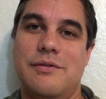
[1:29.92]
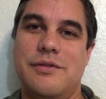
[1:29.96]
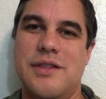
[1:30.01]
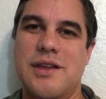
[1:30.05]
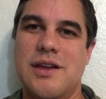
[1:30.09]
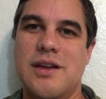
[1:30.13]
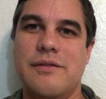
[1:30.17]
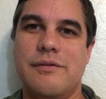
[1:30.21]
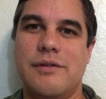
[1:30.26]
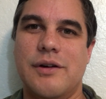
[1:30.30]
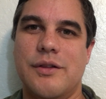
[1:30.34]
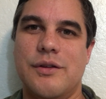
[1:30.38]

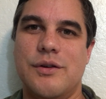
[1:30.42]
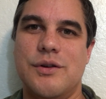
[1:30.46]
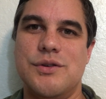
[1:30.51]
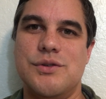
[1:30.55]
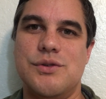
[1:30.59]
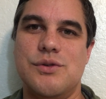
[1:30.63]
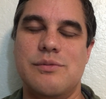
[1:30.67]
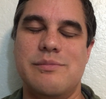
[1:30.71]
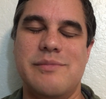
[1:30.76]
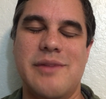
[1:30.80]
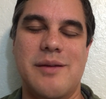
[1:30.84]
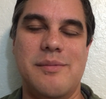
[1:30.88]
Think of
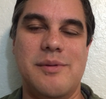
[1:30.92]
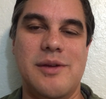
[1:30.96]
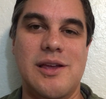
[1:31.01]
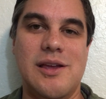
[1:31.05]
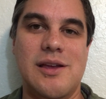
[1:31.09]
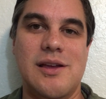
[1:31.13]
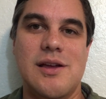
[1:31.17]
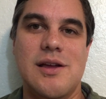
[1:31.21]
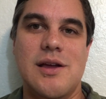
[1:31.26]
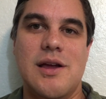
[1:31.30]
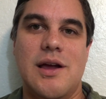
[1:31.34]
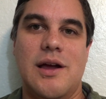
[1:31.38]
others who
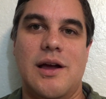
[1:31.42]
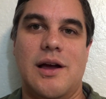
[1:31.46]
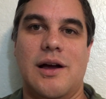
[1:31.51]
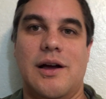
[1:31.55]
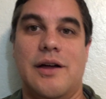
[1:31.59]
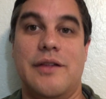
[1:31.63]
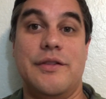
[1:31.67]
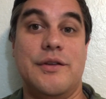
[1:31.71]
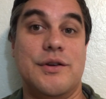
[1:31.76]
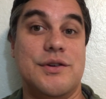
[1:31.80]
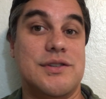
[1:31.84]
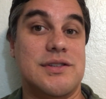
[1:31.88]
maybe
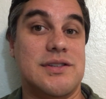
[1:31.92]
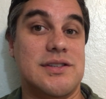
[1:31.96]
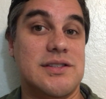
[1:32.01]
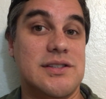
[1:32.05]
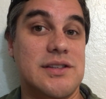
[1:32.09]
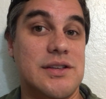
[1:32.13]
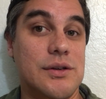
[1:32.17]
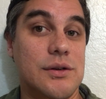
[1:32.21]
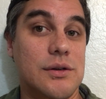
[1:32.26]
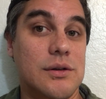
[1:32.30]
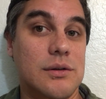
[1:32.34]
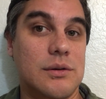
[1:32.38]
there's a
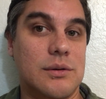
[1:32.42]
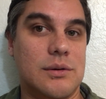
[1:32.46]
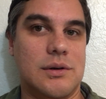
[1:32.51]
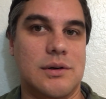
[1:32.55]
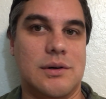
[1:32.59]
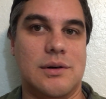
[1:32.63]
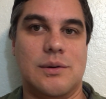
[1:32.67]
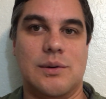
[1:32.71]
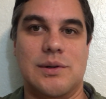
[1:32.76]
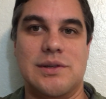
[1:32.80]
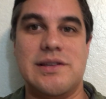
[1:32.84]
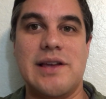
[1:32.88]
skill
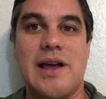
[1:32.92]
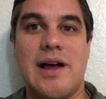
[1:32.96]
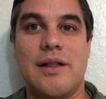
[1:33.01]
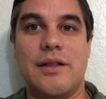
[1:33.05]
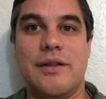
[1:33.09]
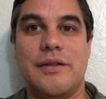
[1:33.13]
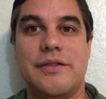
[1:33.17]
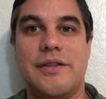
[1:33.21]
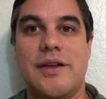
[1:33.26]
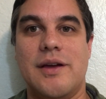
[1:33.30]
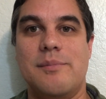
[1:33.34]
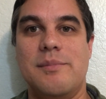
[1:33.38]
or
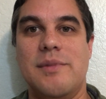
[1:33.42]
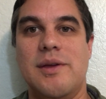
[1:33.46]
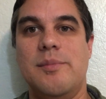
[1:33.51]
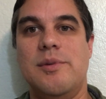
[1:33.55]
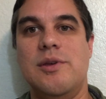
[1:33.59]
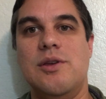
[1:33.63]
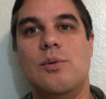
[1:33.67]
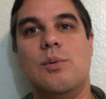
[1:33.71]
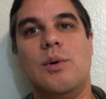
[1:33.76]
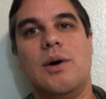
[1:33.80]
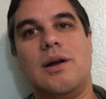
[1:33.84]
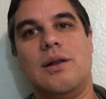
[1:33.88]
talent that
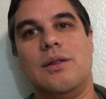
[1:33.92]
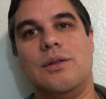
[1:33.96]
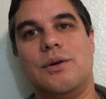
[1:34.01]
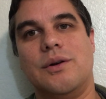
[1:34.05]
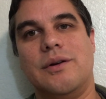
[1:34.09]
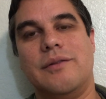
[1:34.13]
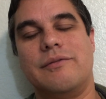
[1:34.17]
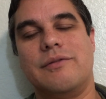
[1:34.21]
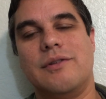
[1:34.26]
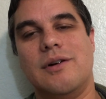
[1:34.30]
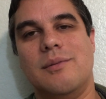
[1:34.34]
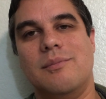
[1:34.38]
maybe you want to
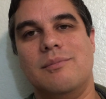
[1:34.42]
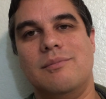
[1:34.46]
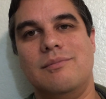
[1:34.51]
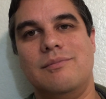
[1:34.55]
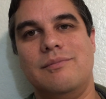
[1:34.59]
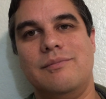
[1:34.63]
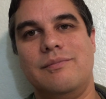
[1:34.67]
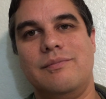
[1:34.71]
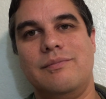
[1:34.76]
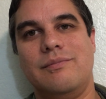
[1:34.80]
learn from.